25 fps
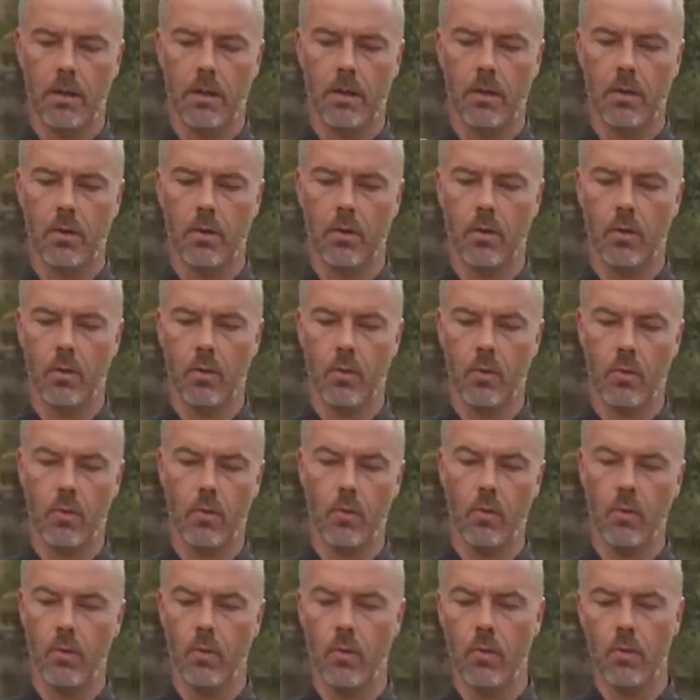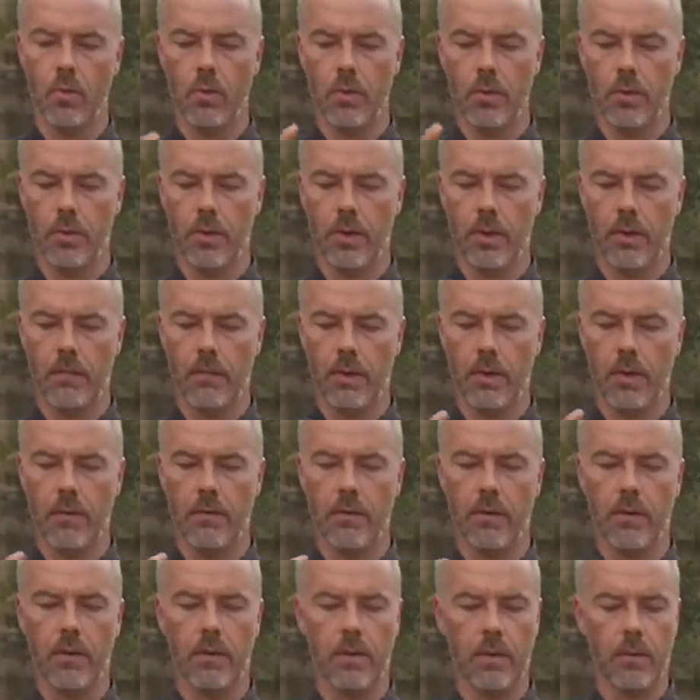Cool. And then we have
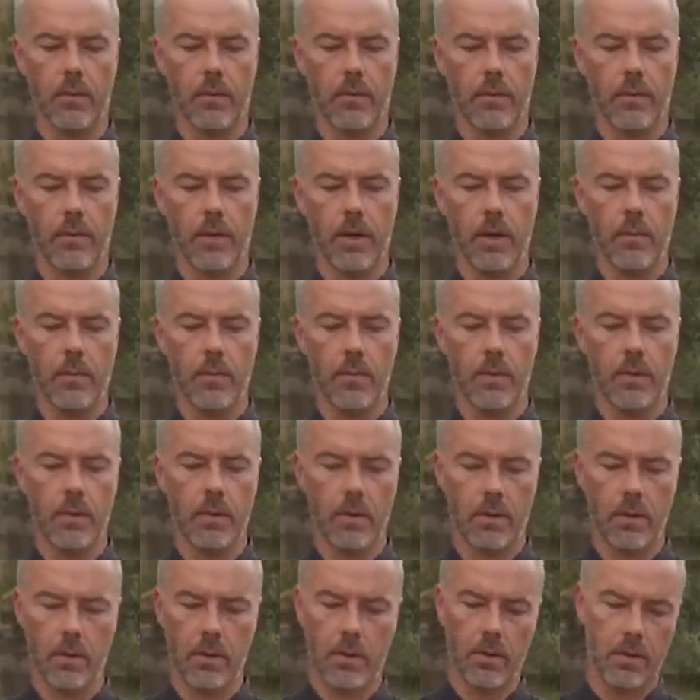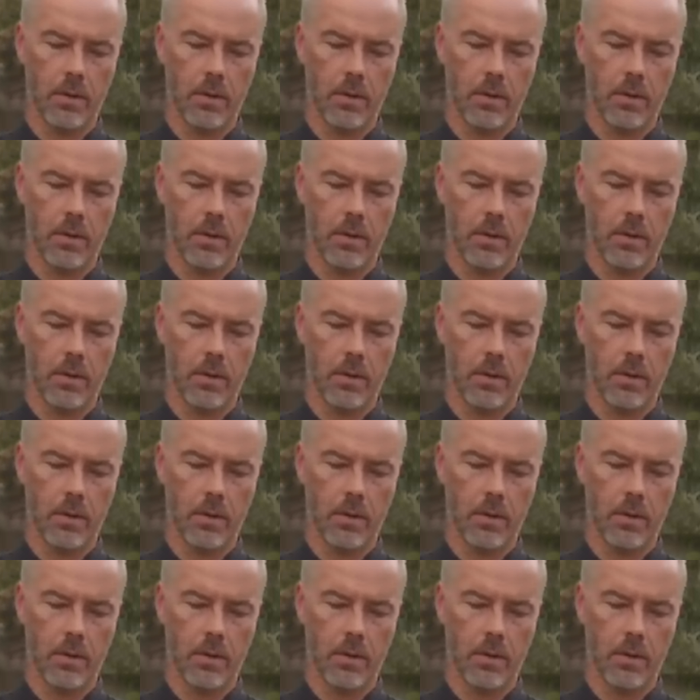here some flaps.